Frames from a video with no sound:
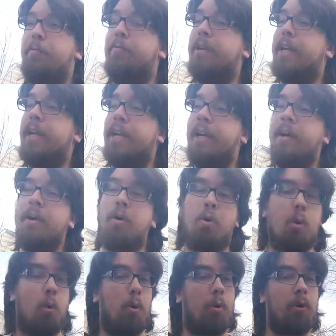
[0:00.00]
me,
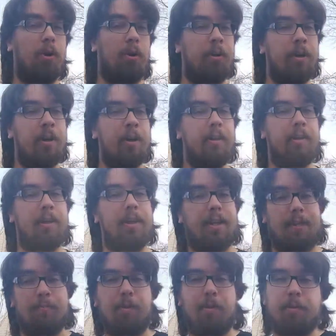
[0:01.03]
or the
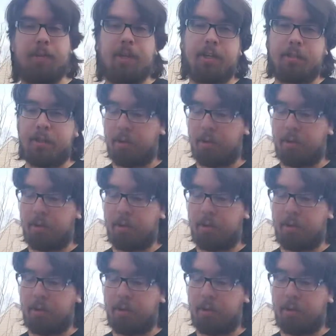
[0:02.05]
next belt that I show